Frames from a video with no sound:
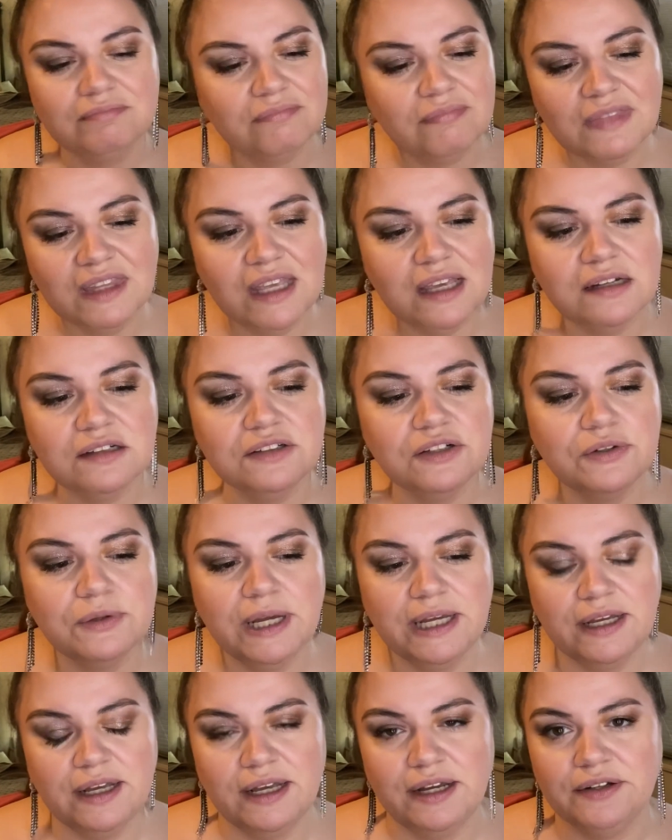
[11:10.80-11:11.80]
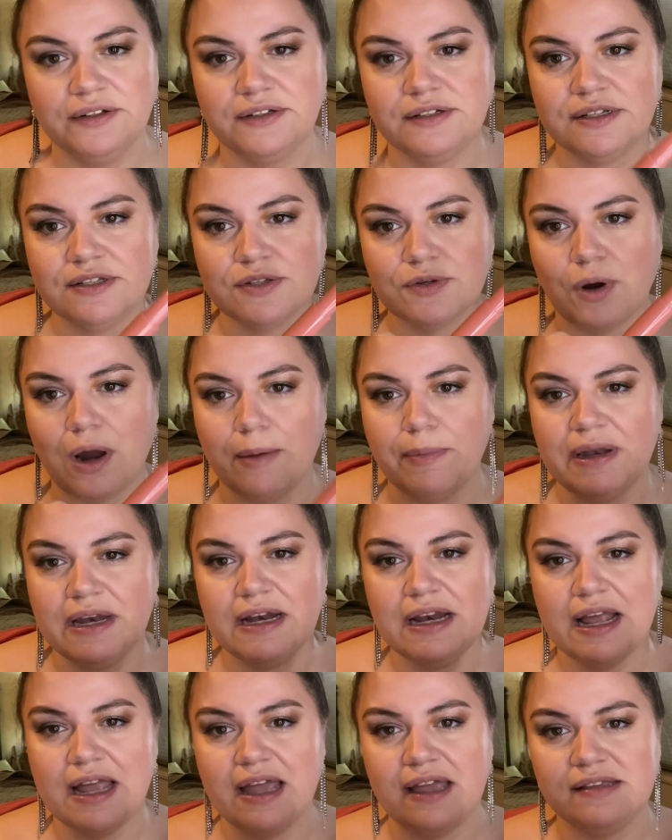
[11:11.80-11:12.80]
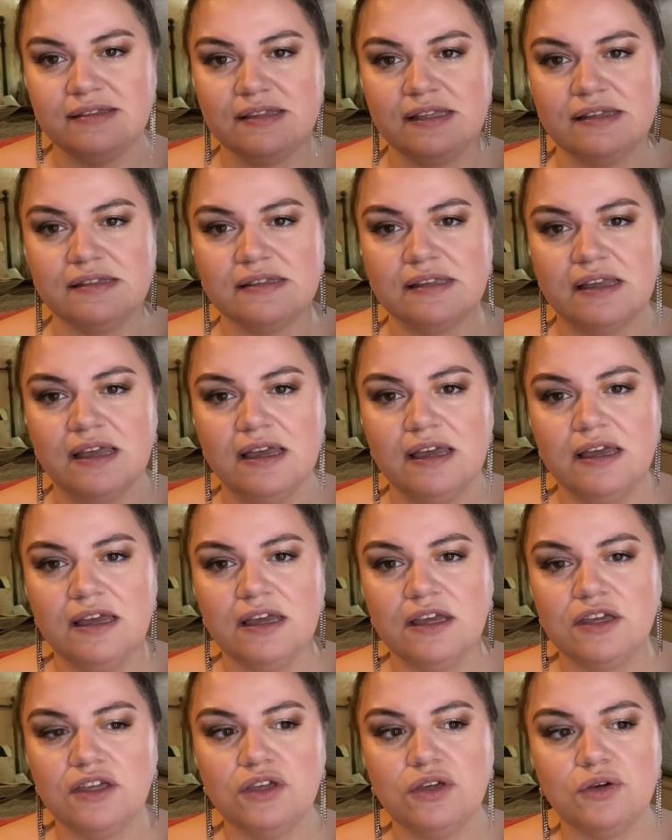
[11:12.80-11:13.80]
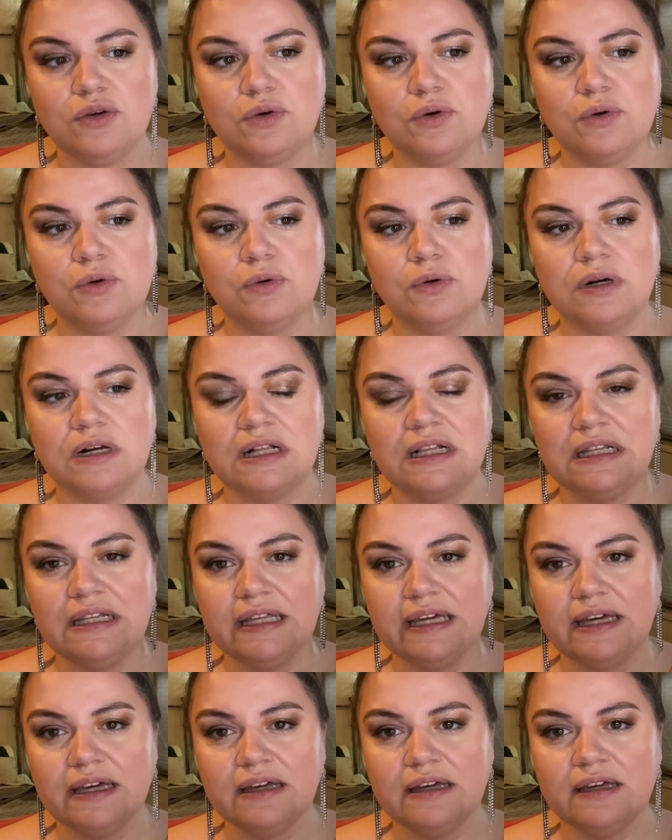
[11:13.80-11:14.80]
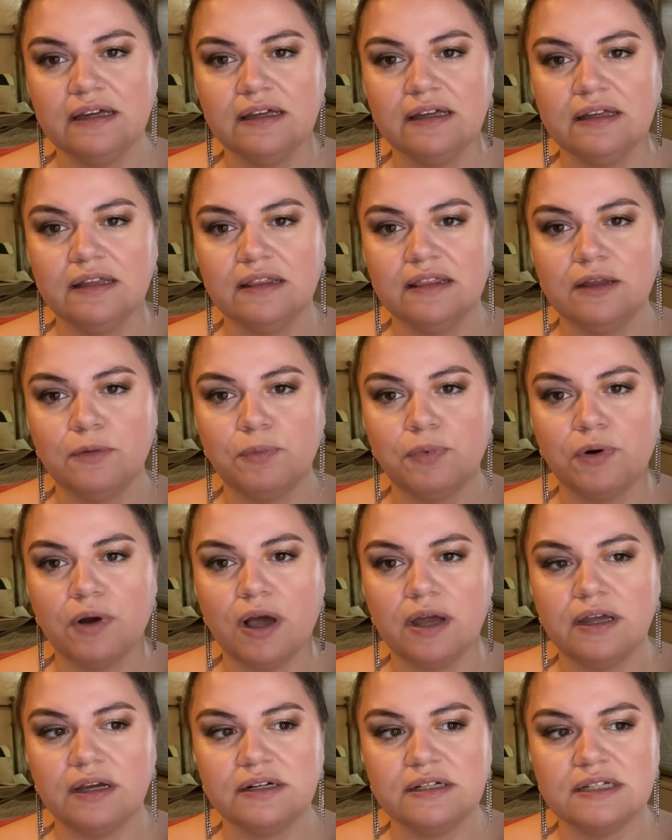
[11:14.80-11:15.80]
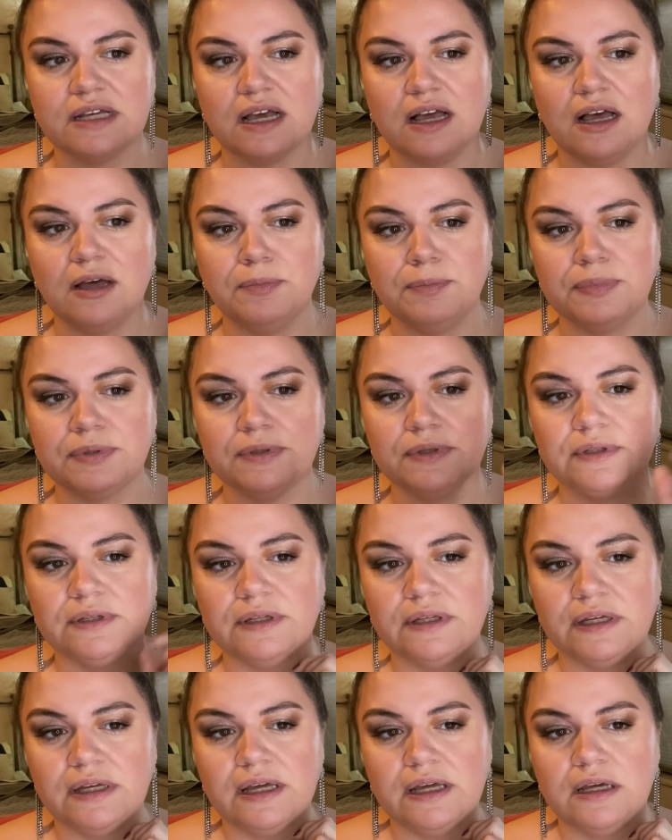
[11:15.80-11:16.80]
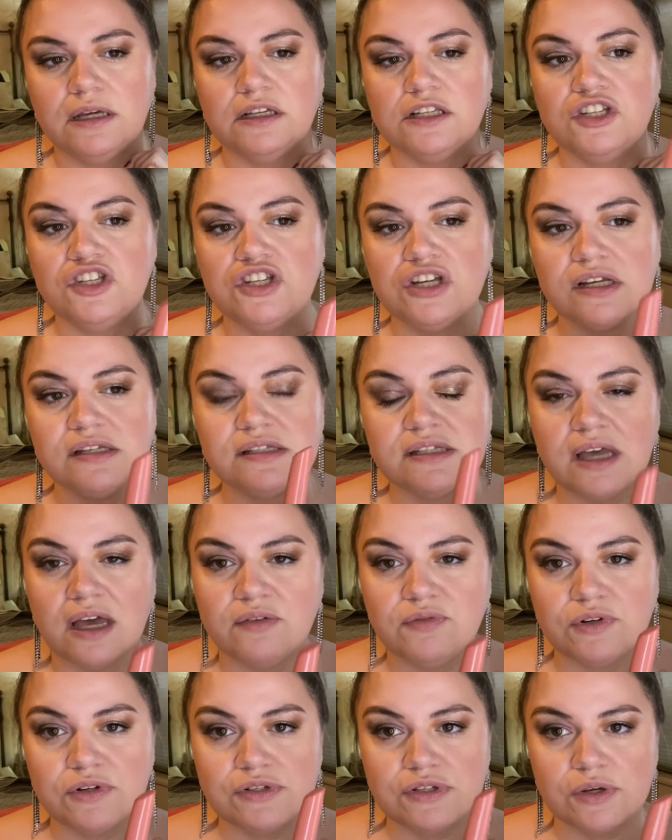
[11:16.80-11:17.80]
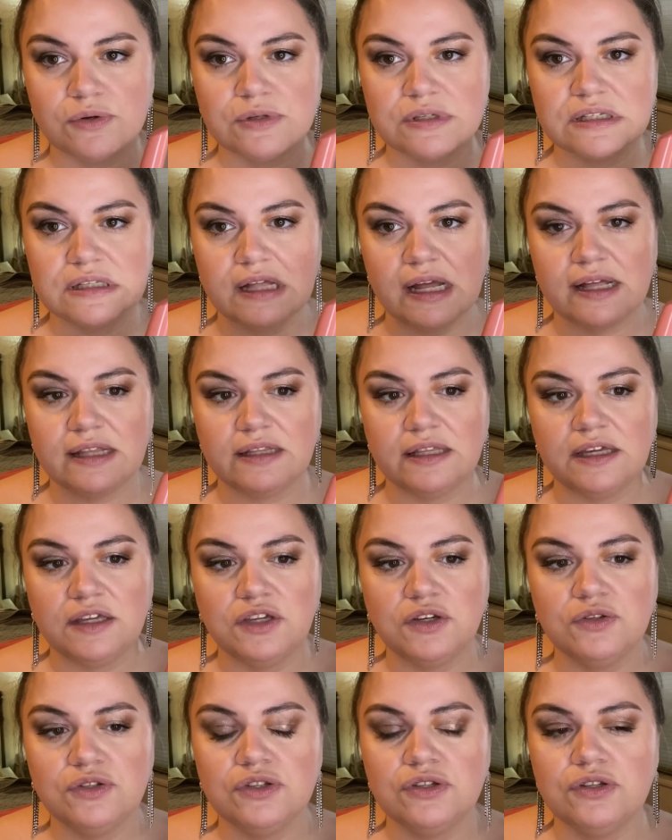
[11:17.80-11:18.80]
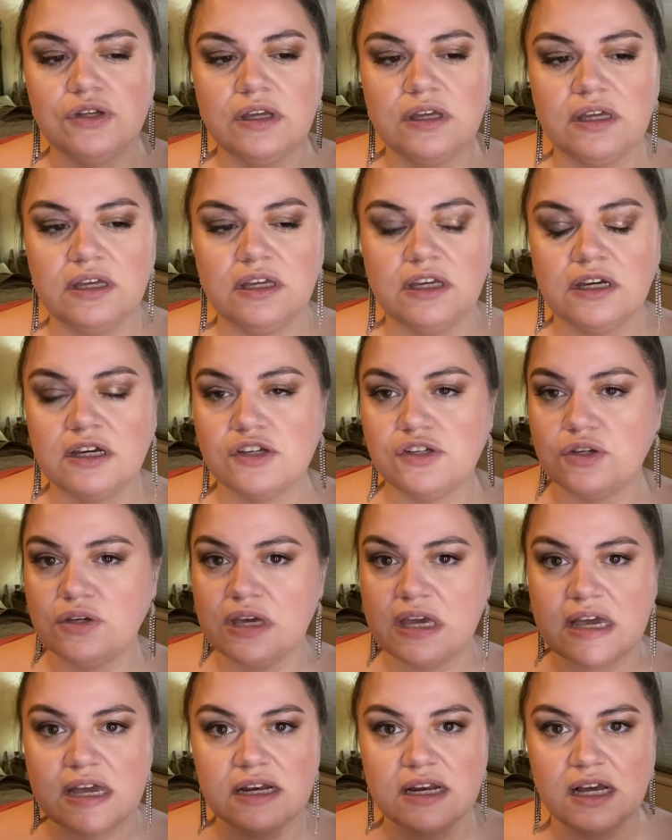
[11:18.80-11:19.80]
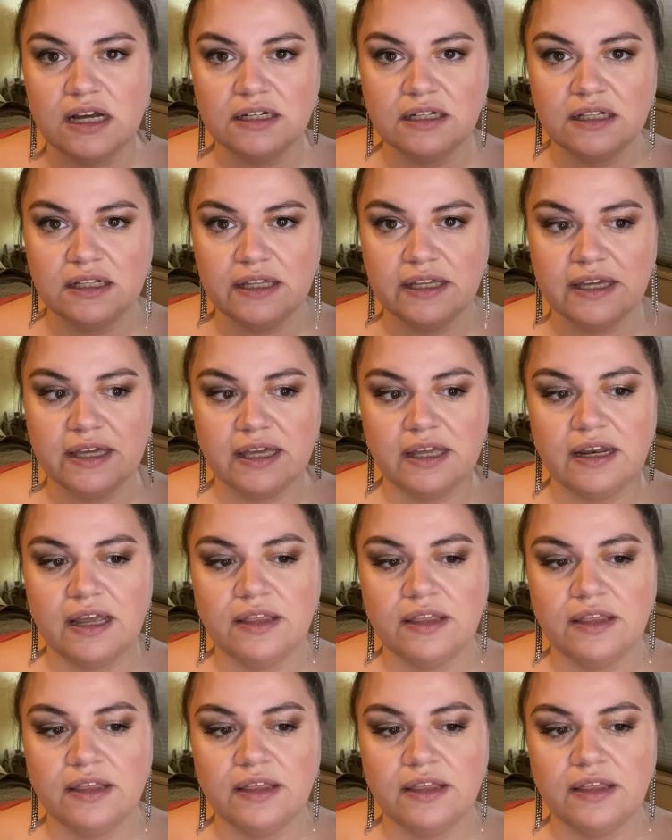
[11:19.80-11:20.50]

I don't know how to describe it. And it has this, you click the product up just ever so slightly, because you can't unclick it.